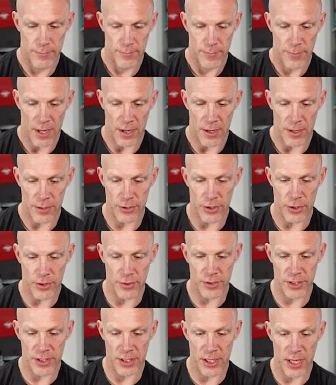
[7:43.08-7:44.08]
and it
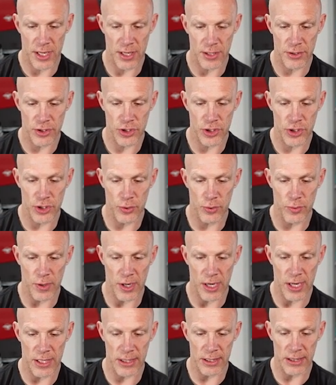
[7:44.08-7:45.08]
turns into
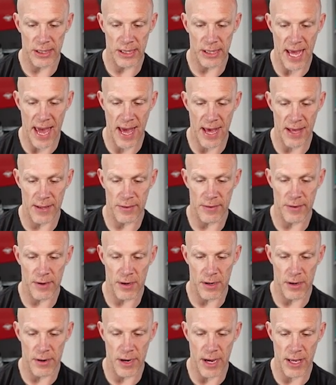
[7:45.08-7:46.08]
a land,
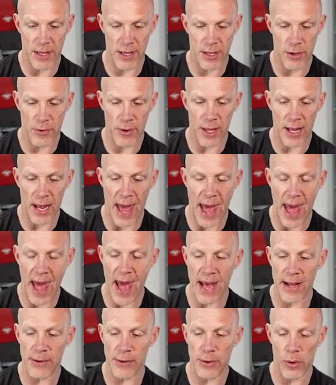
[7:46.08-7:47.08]
all right? You can
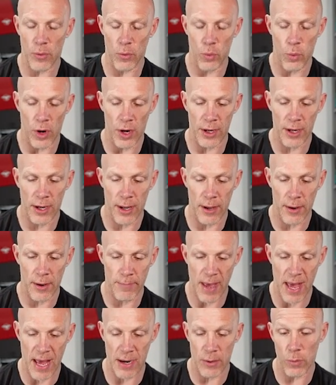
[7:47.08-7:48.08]
add 1
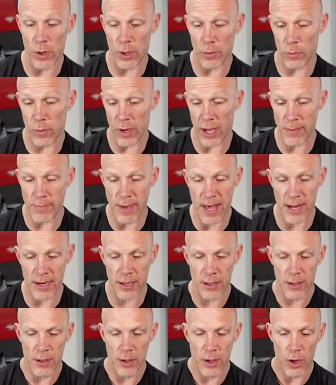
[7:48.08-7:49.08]
mana, 1 white
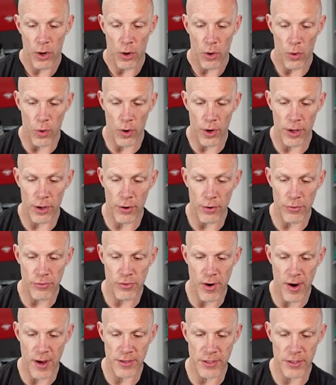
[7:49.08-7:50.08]
mana, or you can
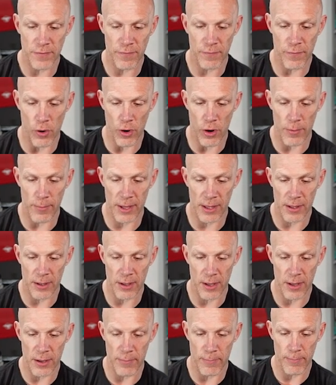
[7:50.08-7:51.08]
transform it
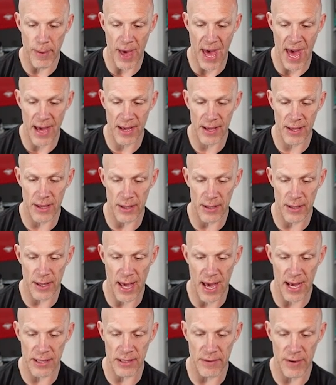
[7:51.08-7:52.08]
back and
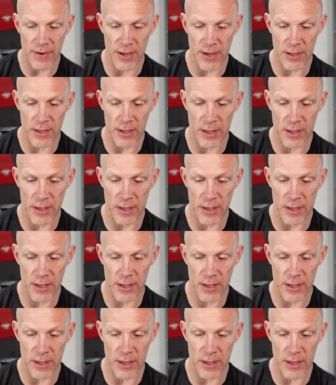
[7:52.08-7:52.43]
activate